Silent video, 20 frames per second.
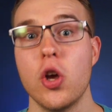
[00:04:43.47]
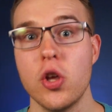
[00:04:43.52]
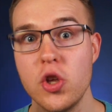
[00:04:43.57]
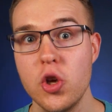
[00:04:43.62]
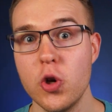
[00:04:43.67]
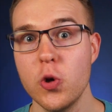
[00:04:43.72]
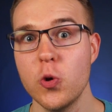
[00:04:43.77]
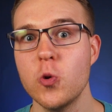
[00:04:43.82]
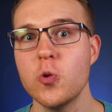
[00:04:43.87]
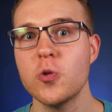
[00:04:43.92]

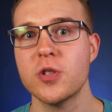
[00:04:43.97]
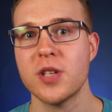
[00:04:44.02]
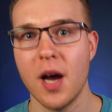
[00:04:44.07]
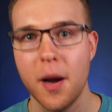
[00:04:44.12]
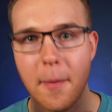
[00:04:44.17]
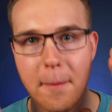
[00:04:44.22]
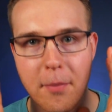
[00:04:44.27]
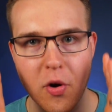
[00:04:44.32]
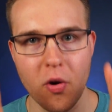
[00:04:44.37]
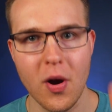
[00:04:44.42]
use
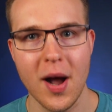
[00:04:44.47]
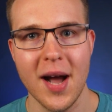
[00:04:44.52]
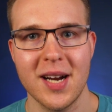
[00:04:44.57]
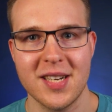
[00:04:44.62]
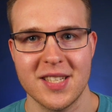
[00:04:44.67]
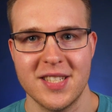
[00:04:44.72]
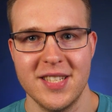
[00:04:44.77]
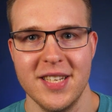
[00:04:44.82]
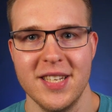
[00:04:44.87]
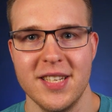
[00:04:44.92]

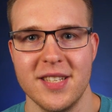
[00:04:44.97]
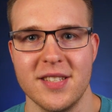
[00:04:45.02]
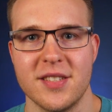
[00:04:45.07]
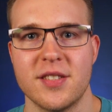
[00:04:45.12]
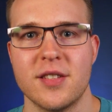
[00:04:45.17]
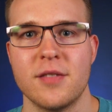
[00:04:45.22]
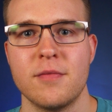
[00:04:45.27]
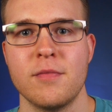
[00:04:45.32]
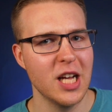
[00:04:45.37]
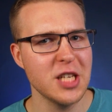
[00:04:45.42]
proxies,